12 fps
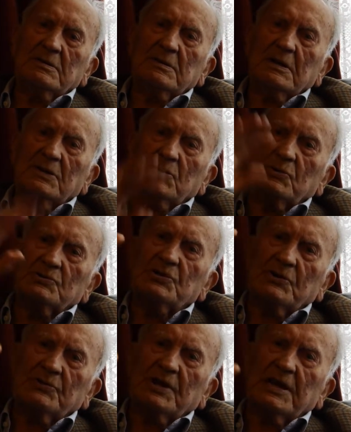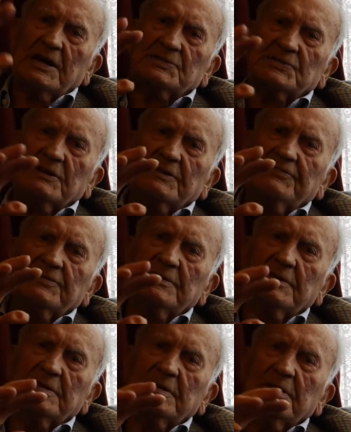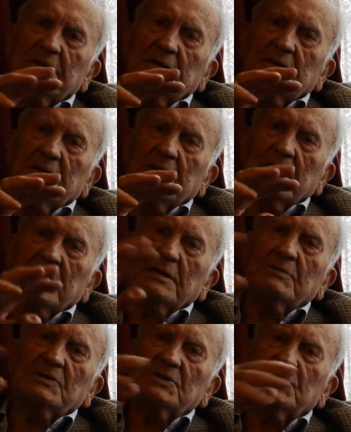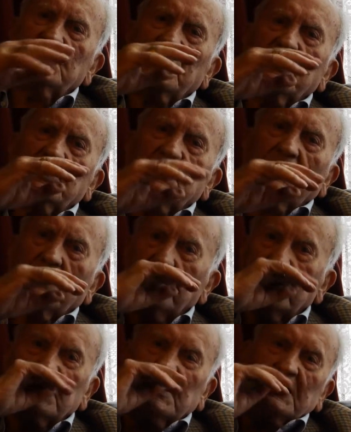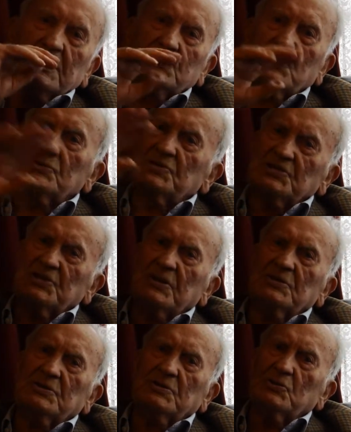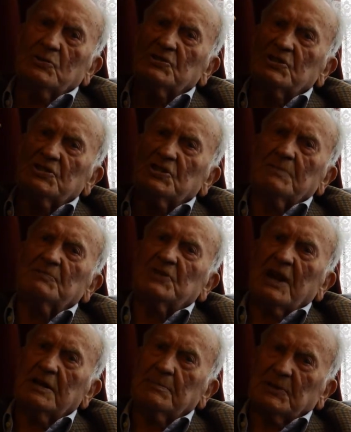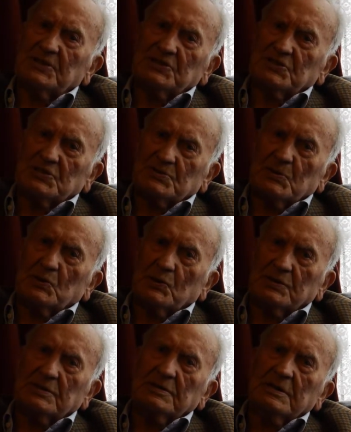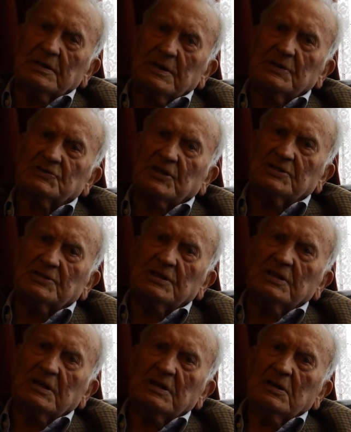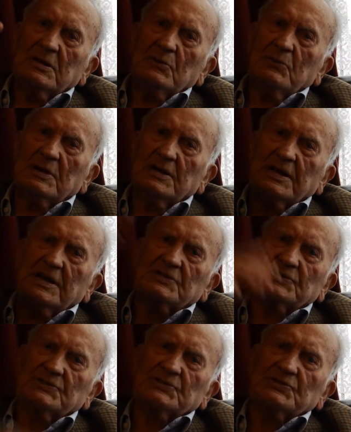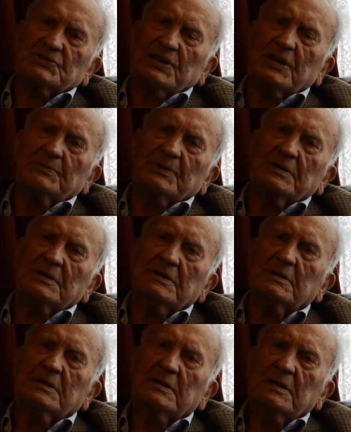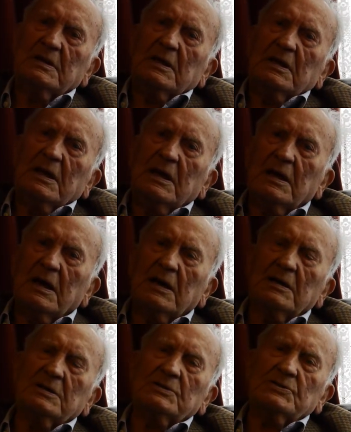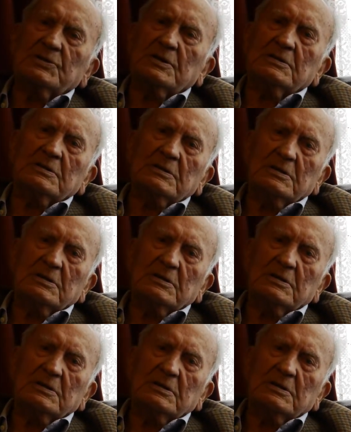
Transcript: "I'm going to turn the gas off." And he went and turned. do you, want to, do you want to tempt anybody to smoke? He said, while the gas was escaping. And uh,